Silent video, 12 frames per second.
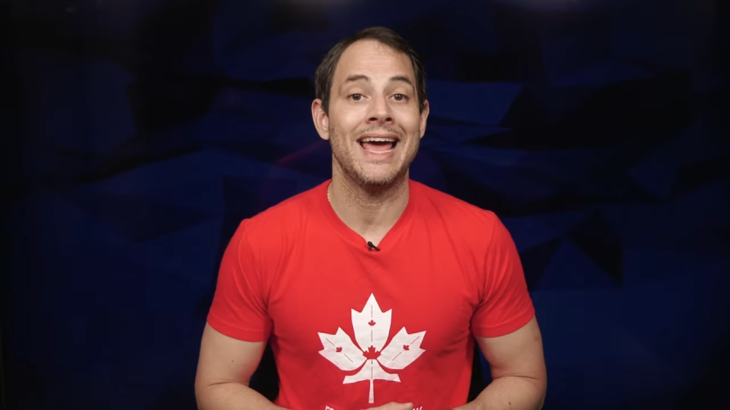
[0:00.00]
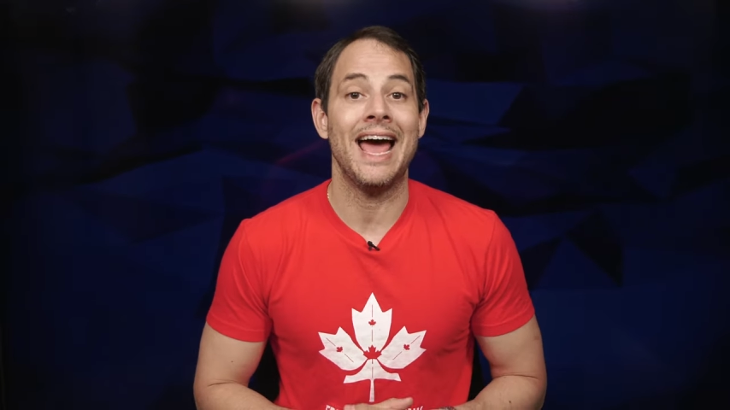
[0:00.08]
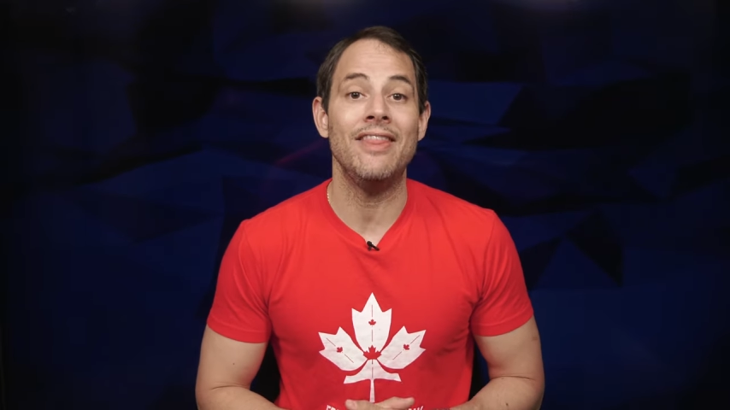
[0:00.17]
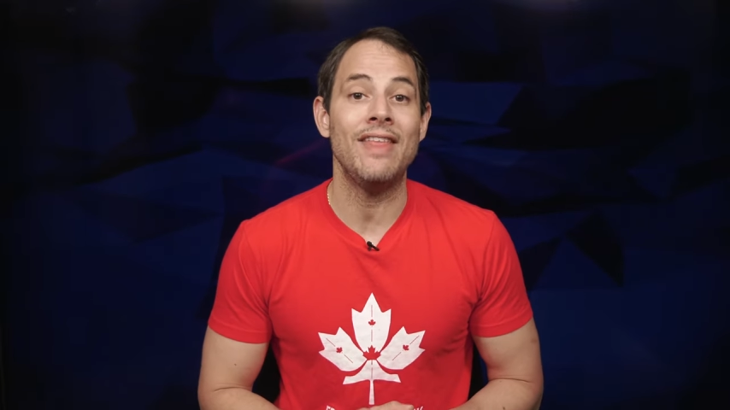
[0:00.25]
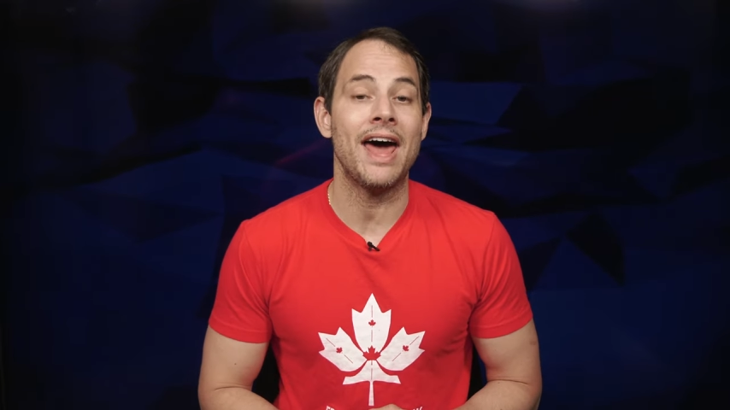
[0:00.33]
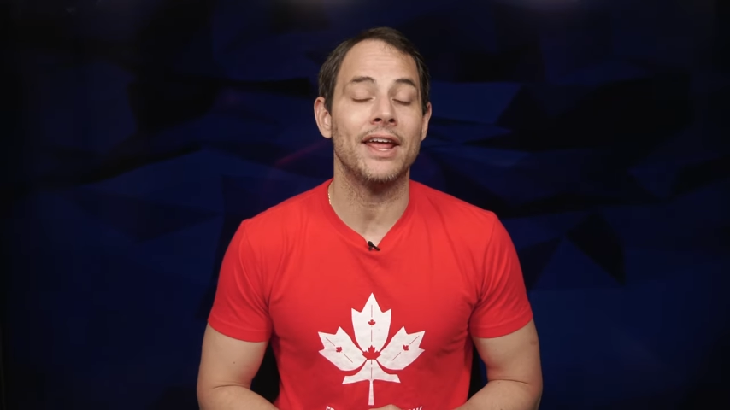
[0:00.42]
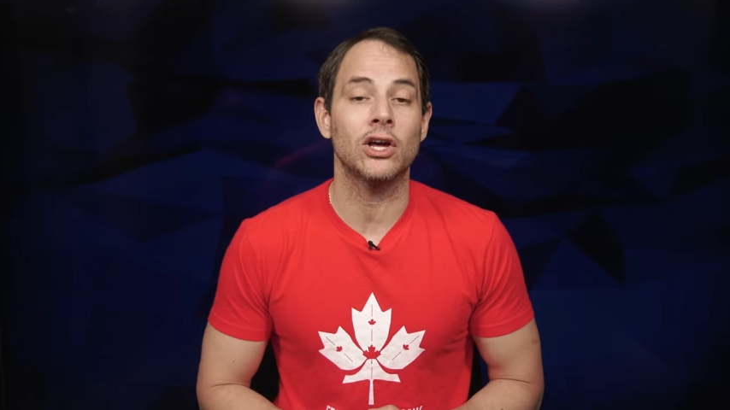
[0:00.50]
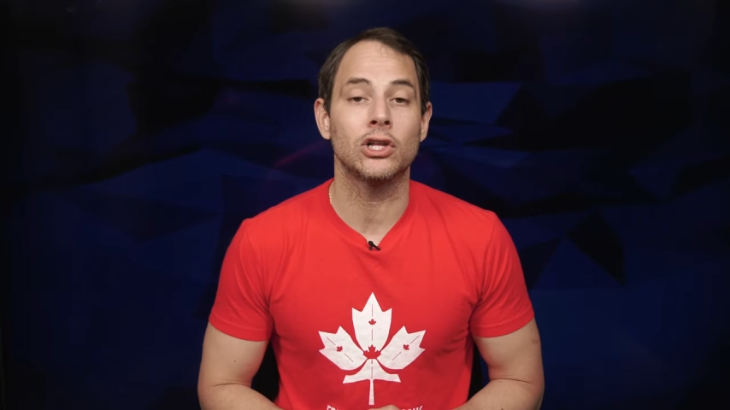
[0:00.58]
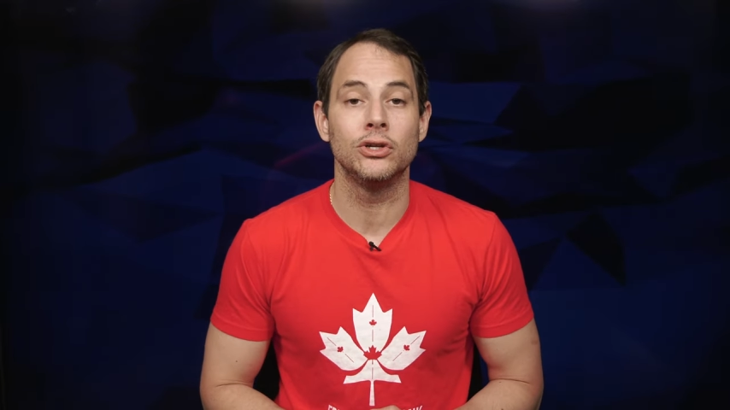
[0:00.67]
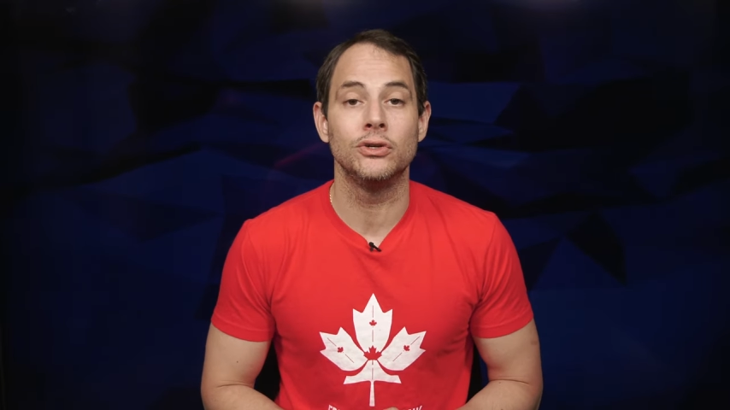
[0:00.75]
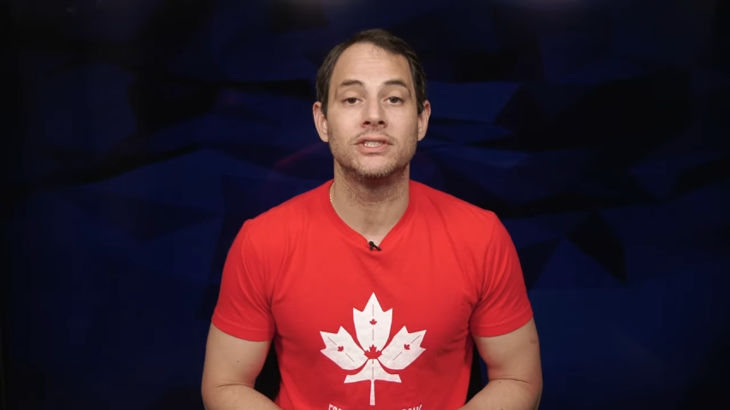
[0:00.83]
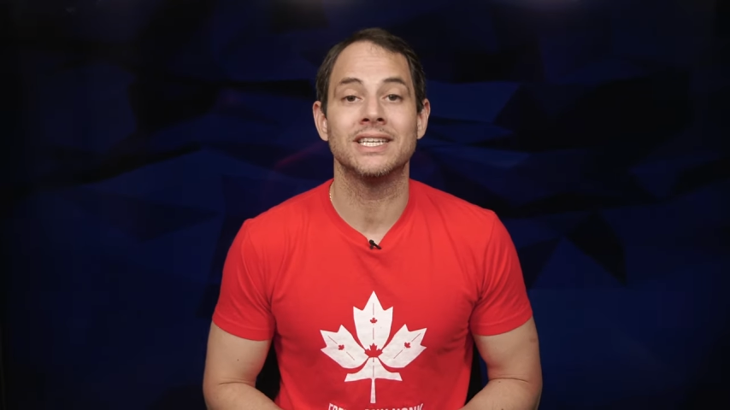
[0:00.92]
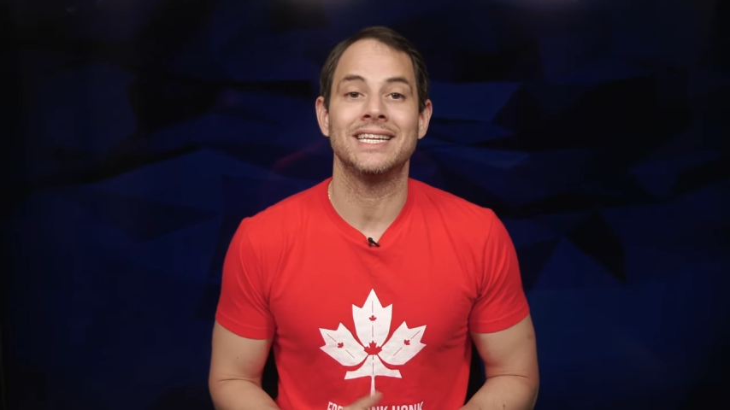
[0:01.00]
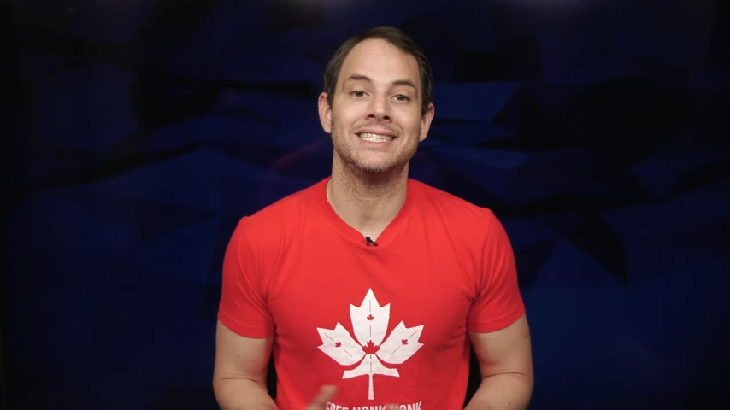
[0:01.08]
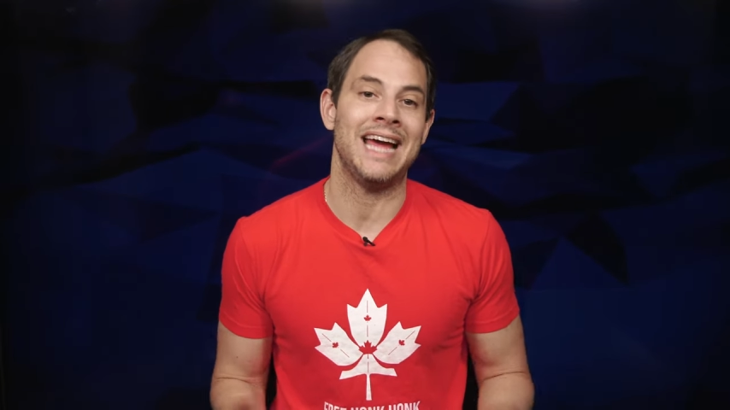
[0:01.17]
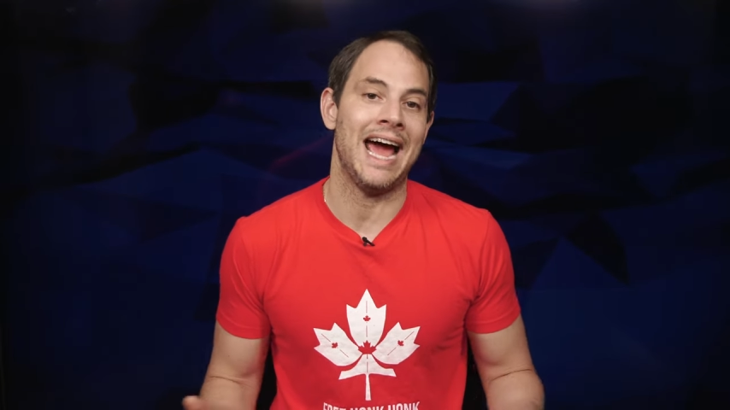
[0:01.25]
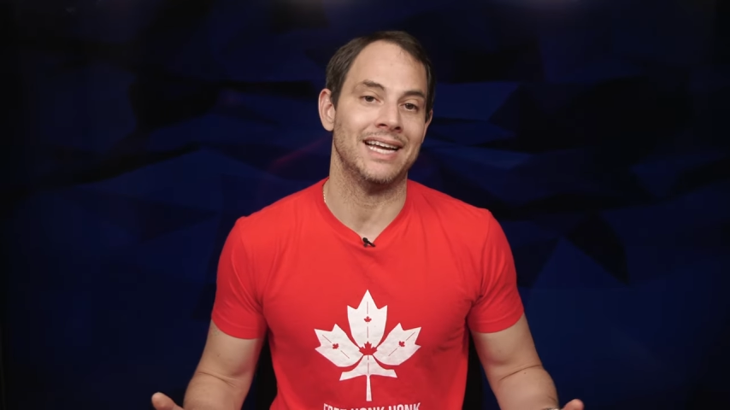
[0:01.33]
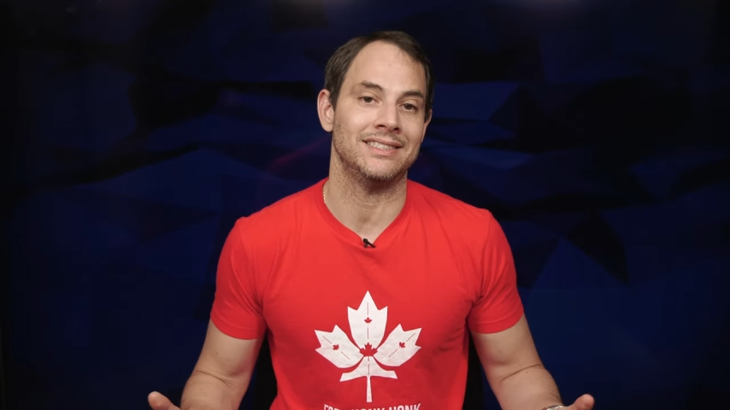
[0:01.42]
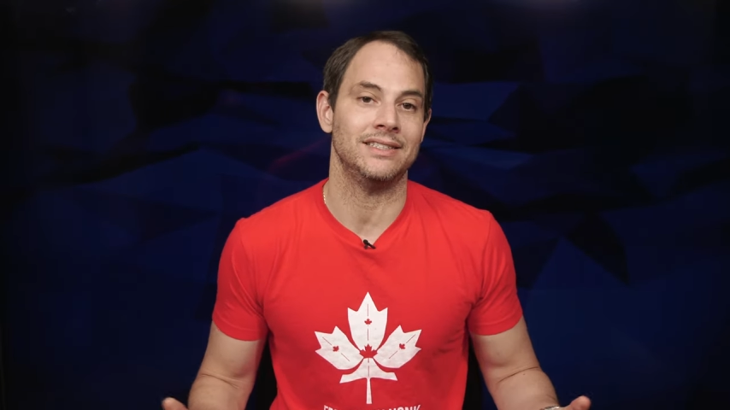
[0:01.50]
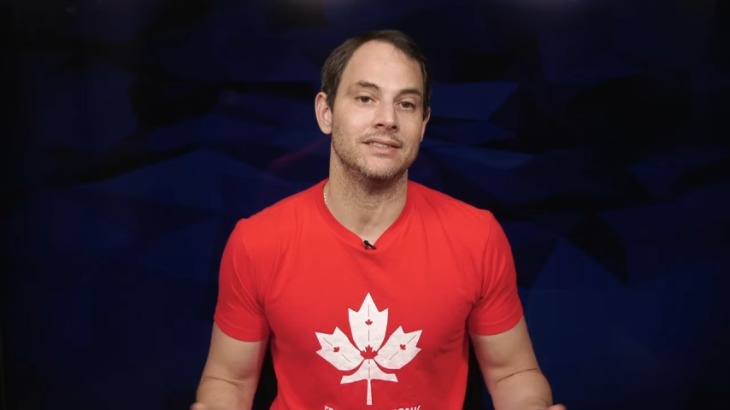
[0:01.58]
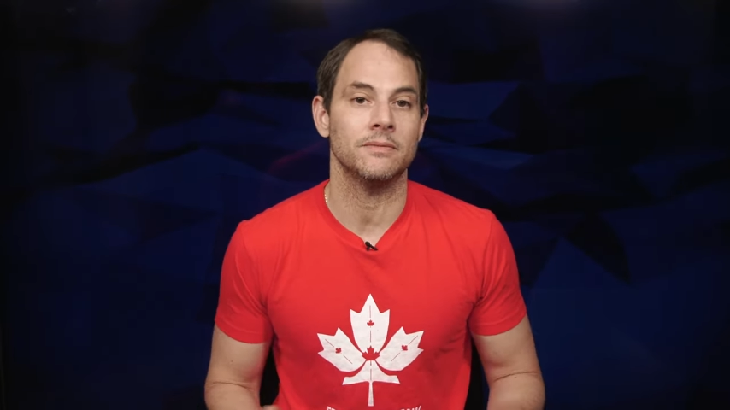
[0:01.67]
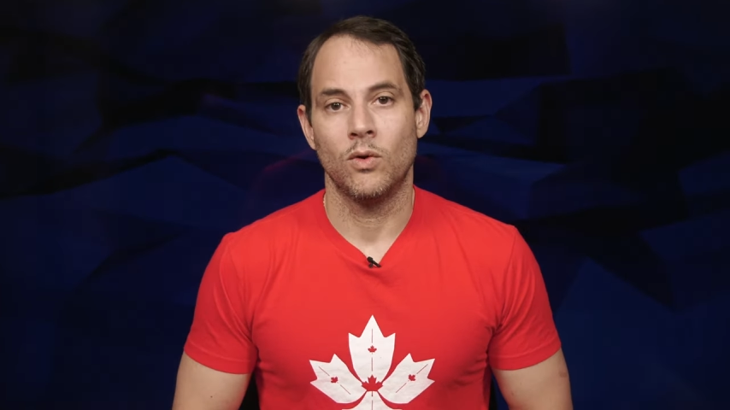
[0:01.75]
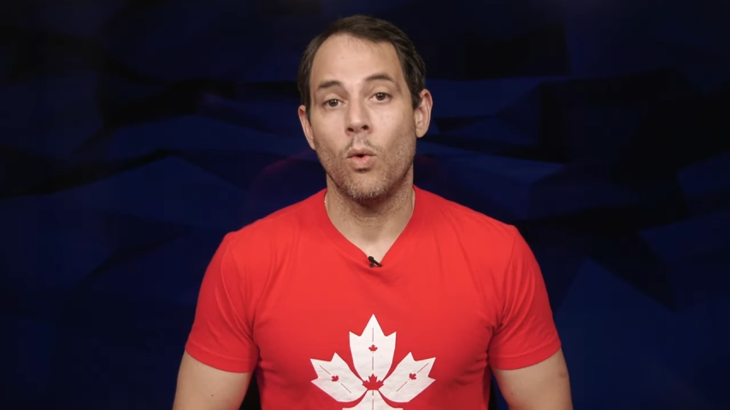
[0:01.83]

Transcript: and that includes taxes.